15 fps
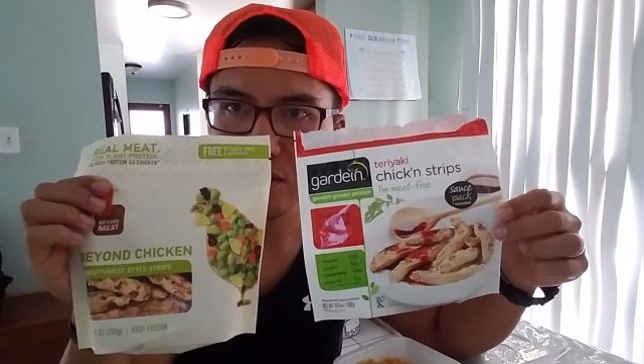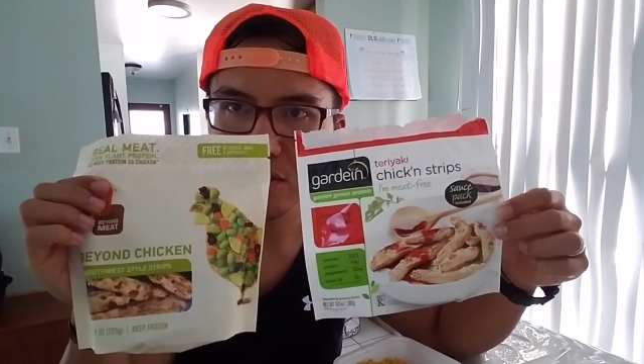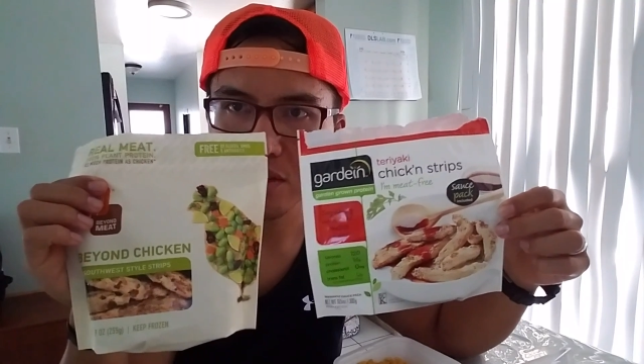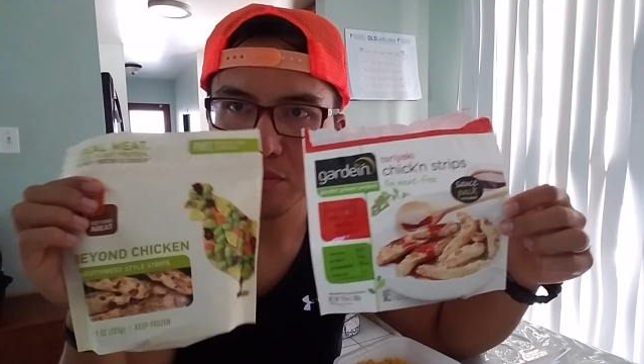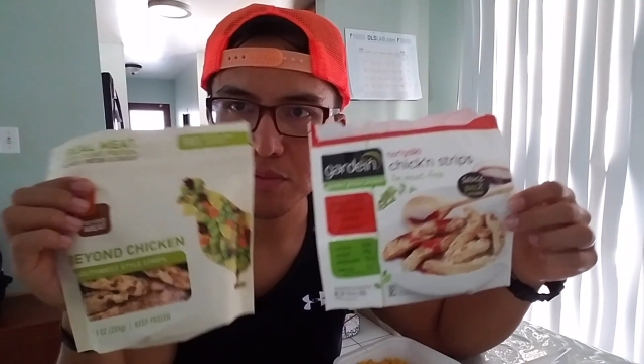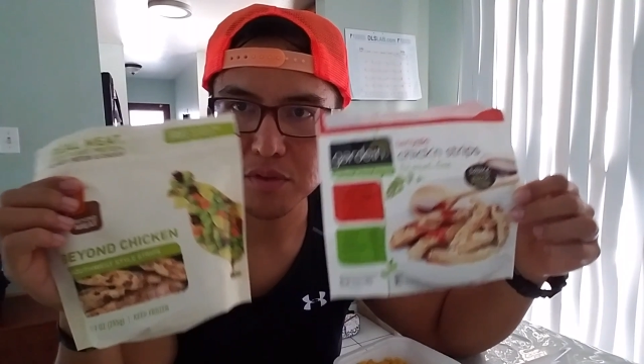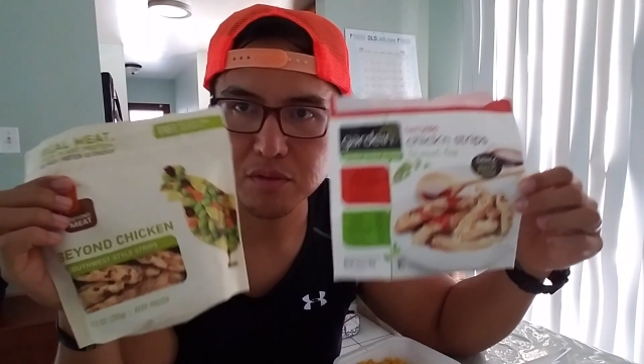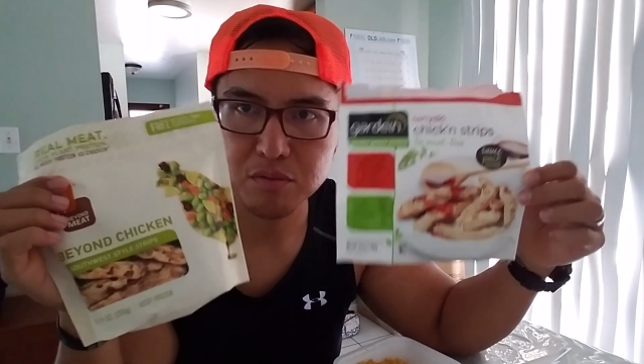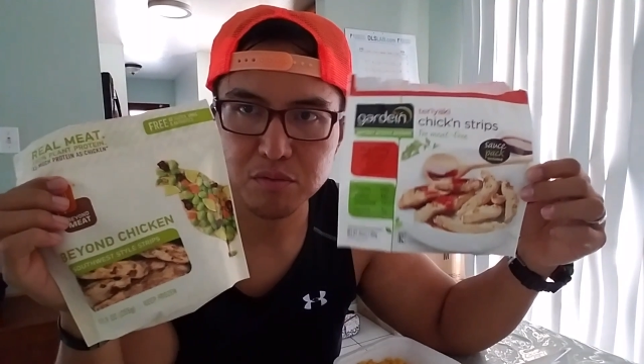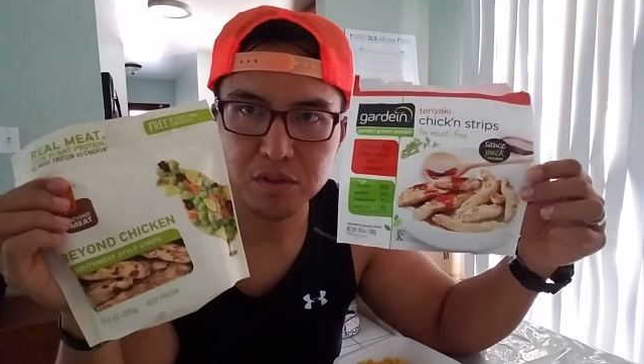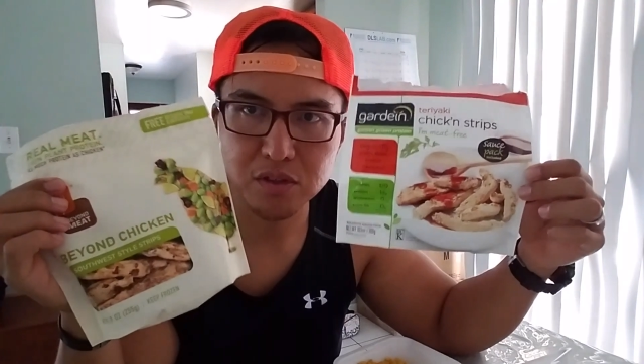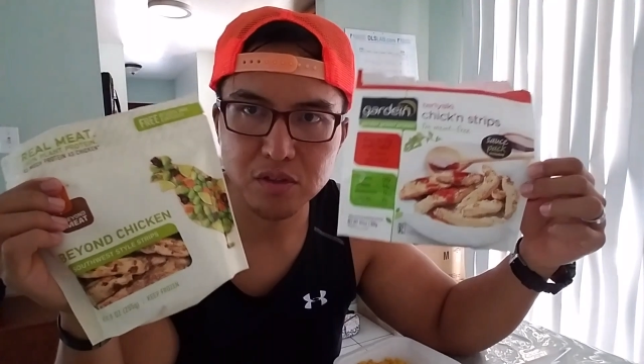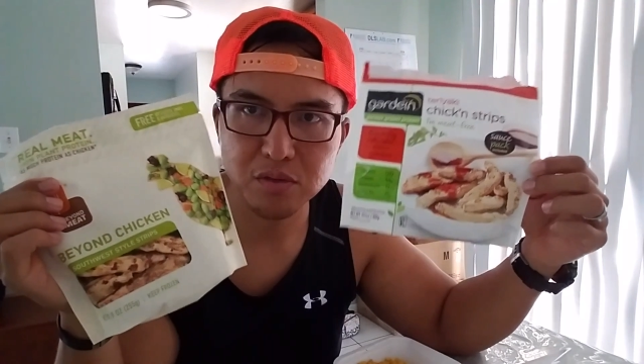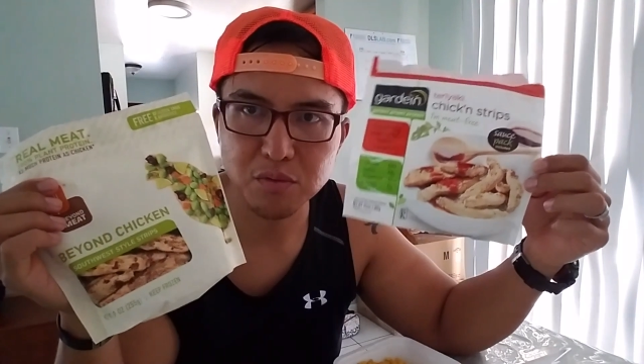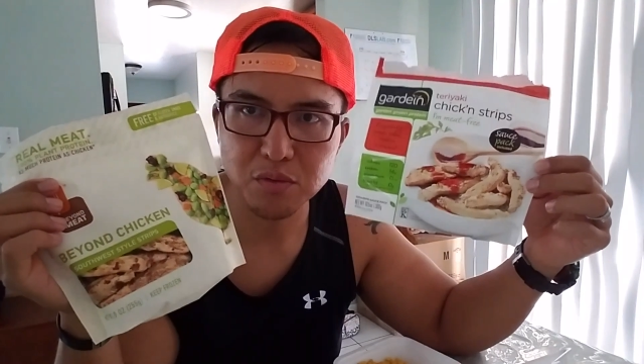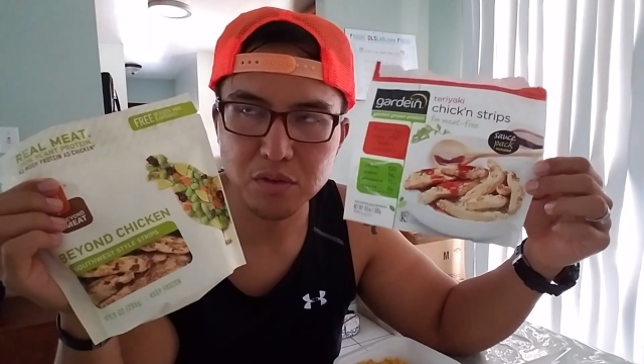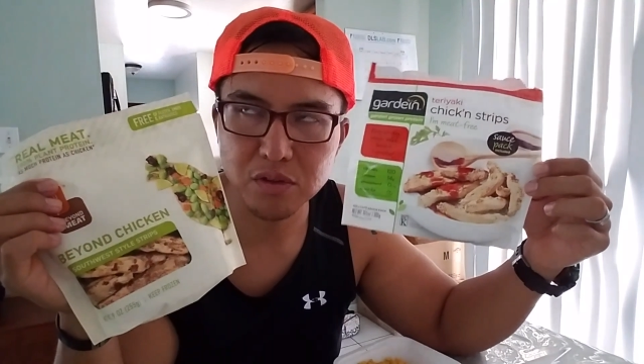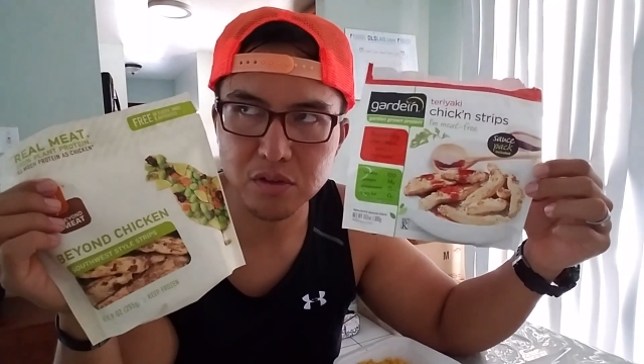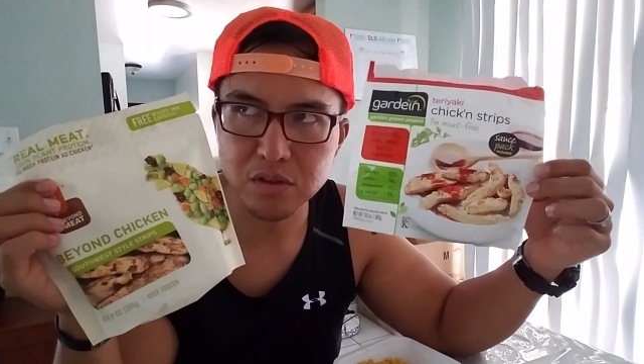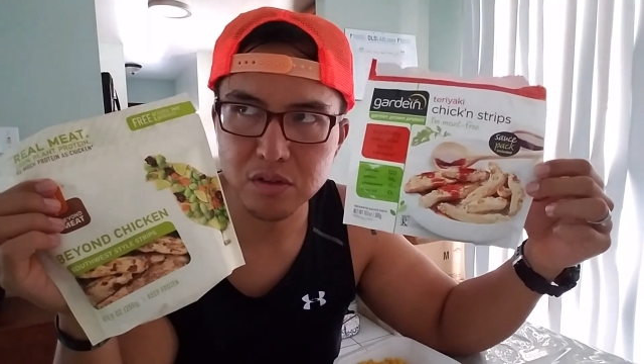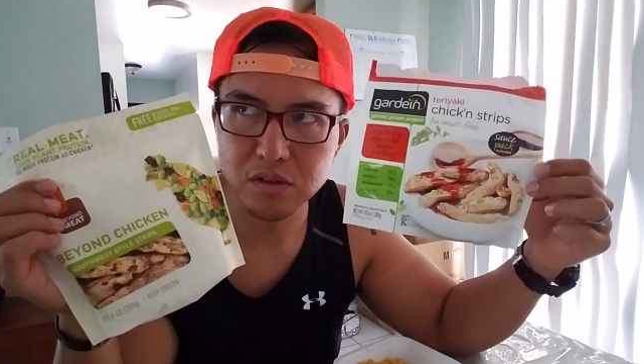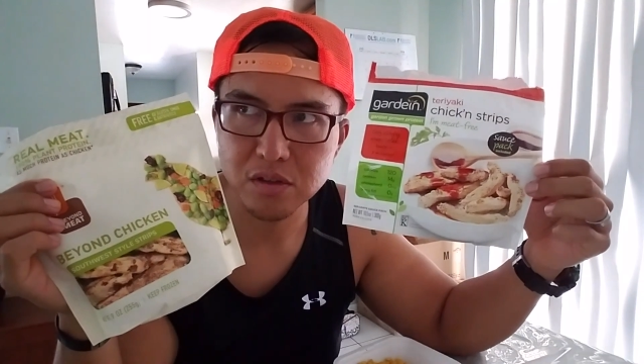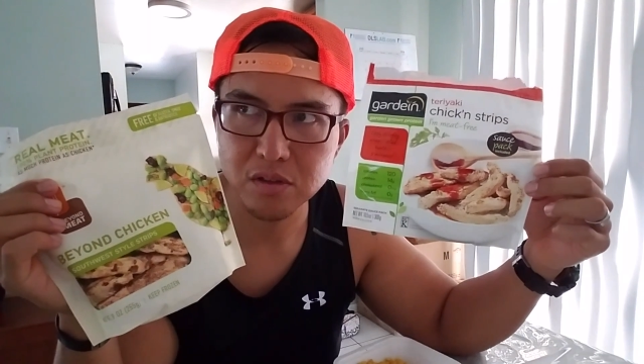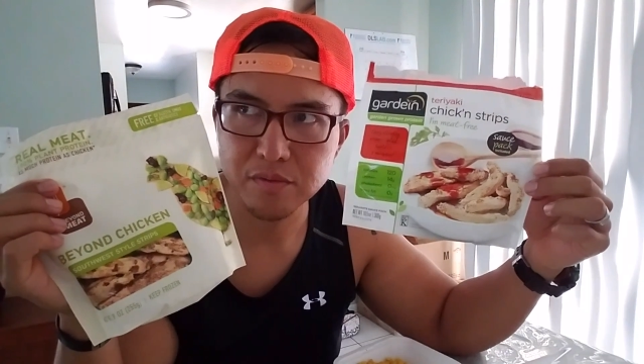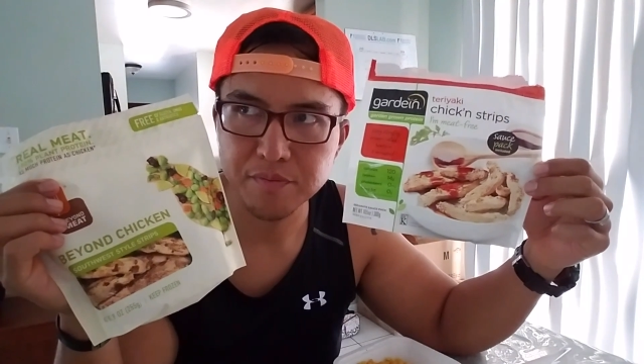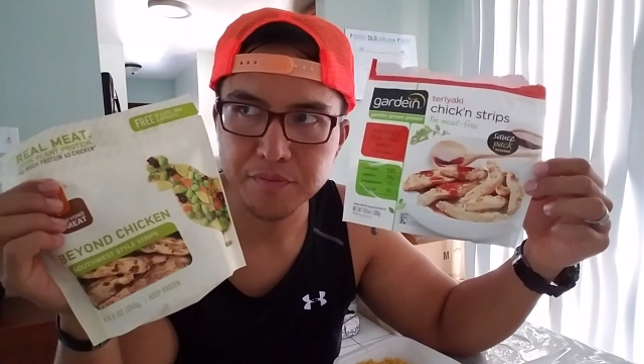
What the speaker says: strips, which were